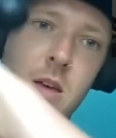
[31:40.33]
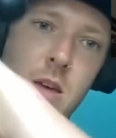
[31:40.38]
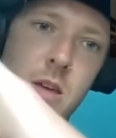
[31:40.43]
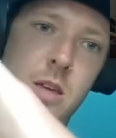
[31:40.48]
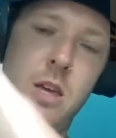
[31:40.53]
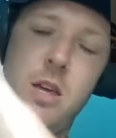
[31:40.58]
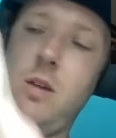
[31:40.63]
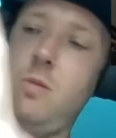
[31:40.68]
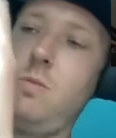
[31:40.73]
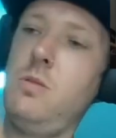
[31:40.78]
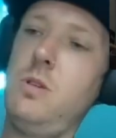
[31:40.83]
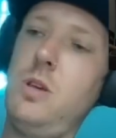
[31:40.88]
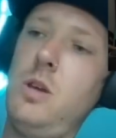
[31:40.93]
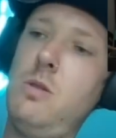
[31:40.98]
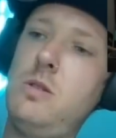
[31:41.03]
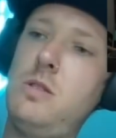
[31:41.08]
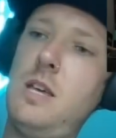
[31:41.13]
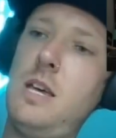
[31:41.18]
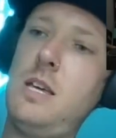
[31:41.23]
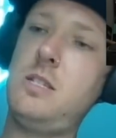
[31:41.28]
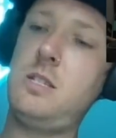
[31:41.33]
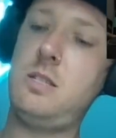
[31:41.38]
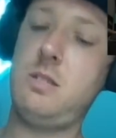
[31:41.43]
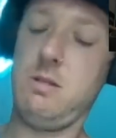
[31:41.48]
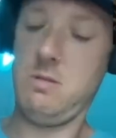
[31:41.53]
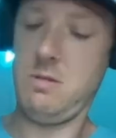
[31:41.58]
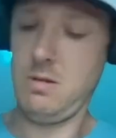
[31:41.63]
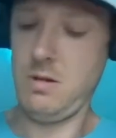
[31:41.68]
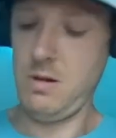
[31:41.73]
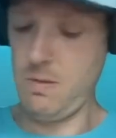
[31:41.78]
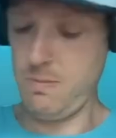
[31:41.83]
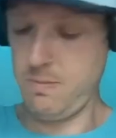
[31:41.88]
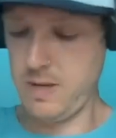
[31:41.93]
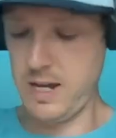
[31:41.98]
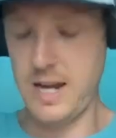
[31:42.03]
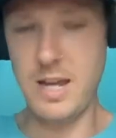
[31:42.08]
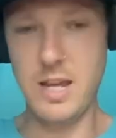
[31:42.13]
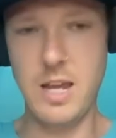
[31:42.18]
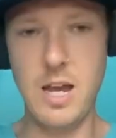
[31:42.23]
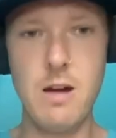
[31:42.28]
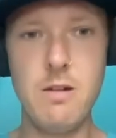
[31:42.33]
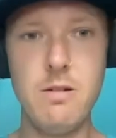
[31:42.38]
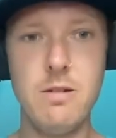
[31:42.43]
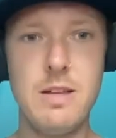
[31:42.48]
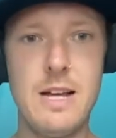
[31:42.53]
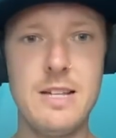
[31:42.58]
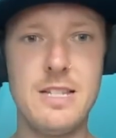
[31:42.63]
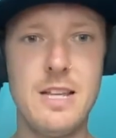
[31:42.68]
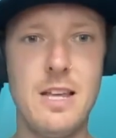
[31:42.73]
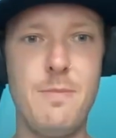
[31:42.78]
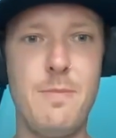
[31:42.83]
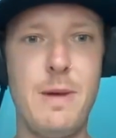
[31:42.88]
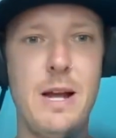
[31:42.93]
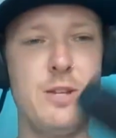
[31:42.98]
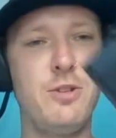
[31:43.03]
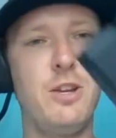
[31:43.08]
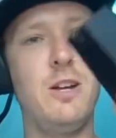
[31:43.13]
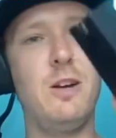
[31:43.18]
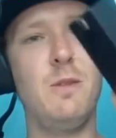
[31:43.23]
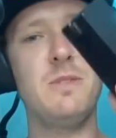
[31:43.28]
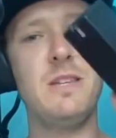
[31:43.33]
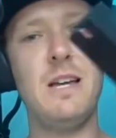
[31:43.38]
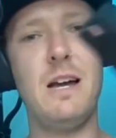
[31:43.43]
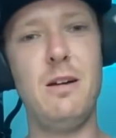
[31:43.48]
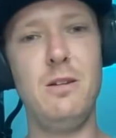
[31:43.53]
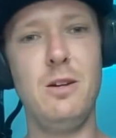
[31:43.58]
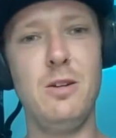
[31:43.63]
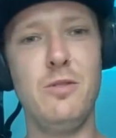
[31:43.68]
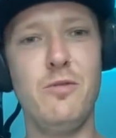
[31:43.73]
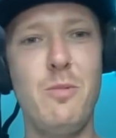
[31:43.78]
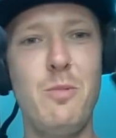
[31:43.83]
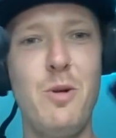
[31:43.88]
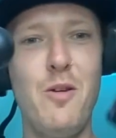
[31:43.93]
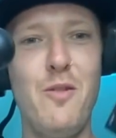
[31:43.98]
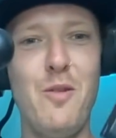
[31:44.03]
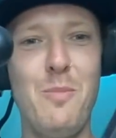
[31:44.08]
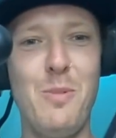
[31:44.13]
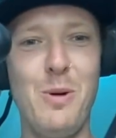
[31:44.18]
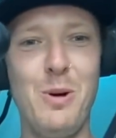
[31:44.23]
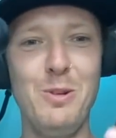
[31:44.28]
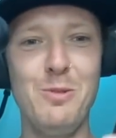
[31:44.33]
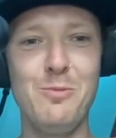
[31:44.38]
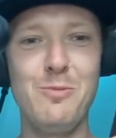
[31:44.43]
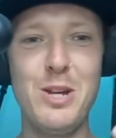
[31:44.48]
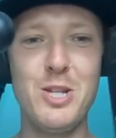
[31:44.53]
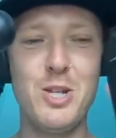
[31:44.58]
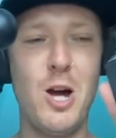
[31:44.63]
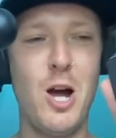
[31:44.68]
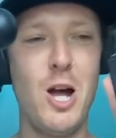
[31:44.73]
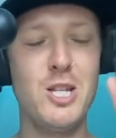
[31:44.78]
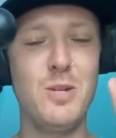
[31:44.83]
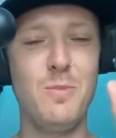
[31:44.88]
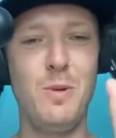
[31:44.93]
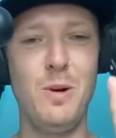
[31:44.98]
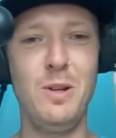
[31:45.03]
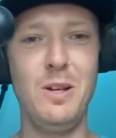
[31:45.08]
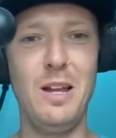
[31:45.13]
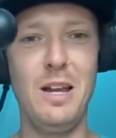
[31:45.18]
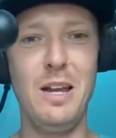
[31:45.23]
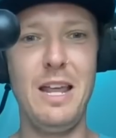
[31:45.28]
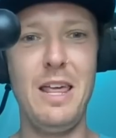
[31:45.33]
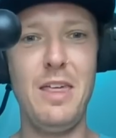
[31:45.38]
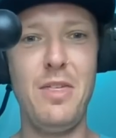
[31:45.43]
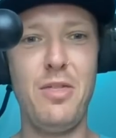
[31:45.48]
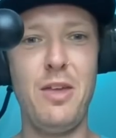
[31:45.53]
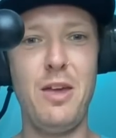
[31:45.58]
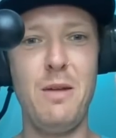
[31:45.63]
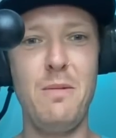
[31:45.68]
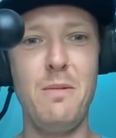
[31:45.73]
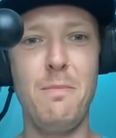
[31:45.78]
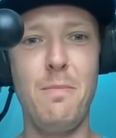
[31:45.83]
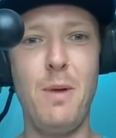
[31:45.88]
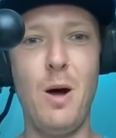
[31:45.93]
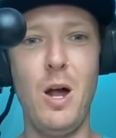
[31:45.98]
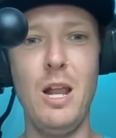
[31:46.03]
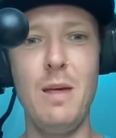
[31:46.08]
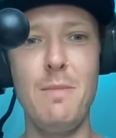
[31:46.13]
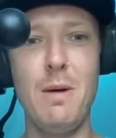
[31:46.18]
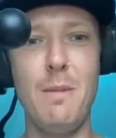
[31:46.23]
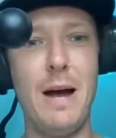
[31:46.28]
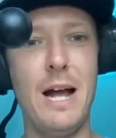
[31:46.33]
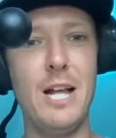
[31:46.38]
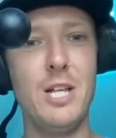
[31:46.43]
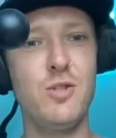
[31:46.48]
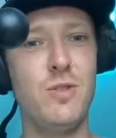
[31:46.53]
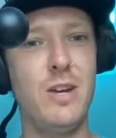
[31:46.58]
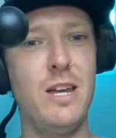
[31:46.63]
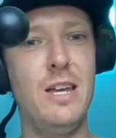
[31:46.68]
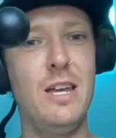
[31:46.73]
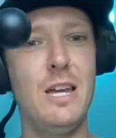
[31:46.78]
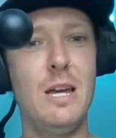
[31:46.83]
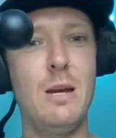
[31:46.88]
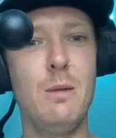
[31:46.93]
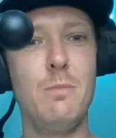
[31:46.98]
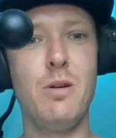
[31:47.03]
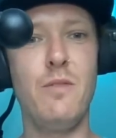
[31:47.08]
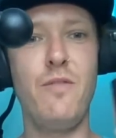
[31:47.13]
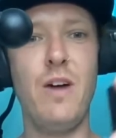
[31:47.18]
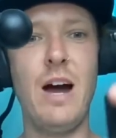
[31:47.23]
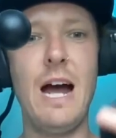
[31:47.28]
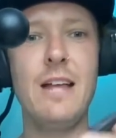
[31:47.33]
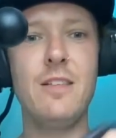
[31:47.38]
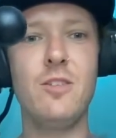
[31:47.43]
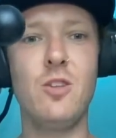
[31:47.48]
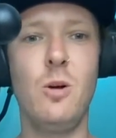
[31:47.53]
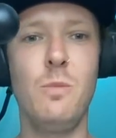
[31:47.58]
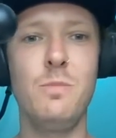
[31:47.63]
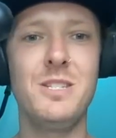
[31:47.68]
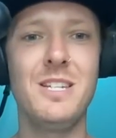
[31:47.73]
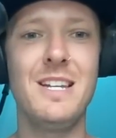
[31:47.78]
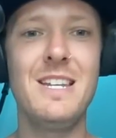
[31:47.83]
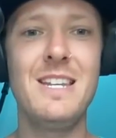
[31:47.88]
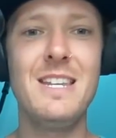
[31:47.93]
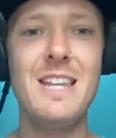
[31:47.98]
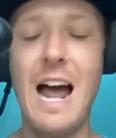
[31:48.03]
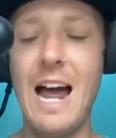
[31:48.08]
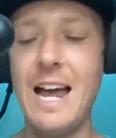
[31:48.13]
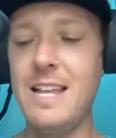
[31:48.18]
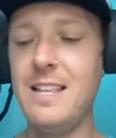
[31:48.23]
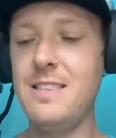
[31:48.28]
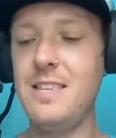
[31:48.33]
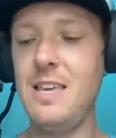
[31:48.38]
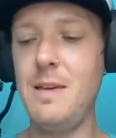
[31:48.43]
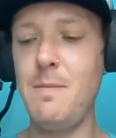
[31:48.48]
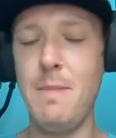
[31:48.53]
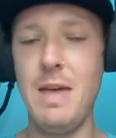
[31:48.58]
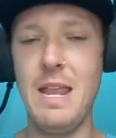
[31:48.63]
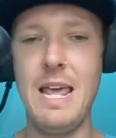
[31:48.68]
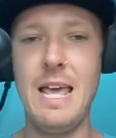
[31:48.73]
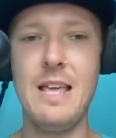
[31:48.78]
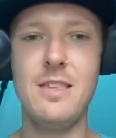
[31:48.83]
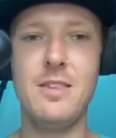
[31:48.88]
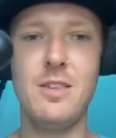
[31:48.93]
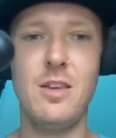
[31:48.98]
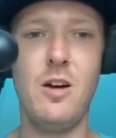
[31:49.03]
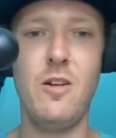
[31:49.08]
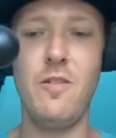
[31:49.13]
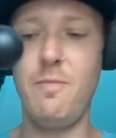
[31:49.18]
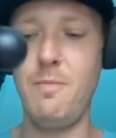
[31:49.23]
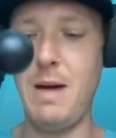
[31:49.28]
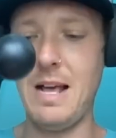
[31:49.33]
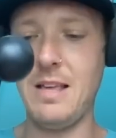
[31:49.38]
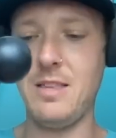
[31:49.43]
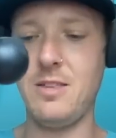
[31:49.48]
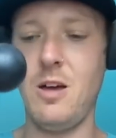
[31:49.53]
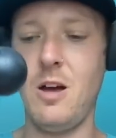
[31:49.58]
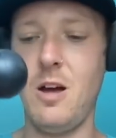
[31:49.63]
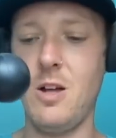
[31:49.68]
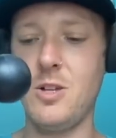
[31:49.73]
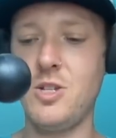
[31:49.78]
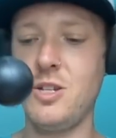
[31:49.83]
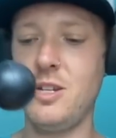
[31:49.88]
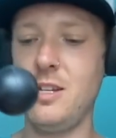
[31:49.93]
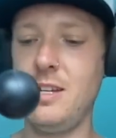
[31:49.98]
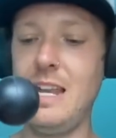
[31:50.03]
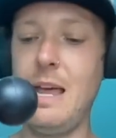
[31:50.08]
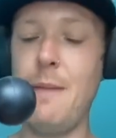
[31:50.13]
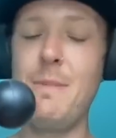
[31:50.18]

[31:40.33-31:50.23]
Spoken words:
You can use this. Oh, there you go. That's how the battery comes out. Look, removable, rechargeable, lithium polymer battery provides up to 90 minutes of massage.